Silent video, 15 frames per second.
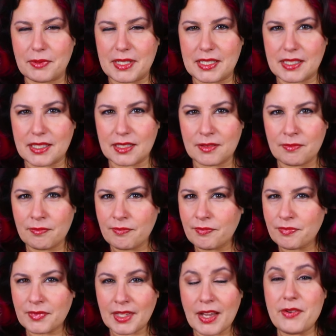It was
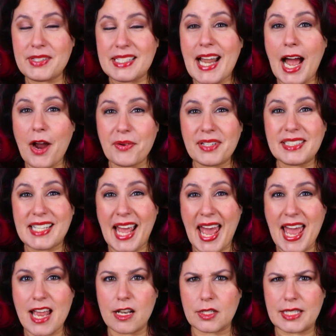
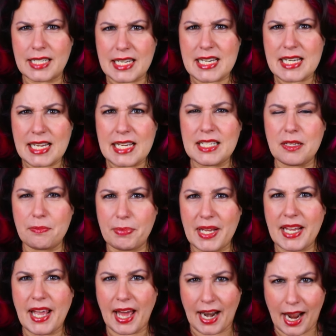1:10. Did it need to
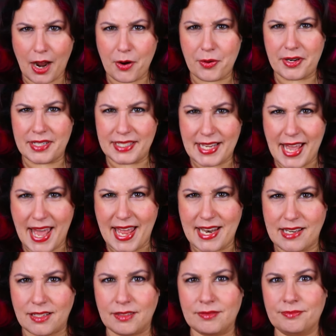be at
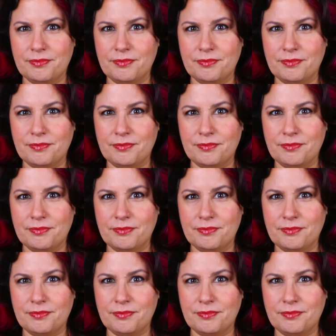1:10?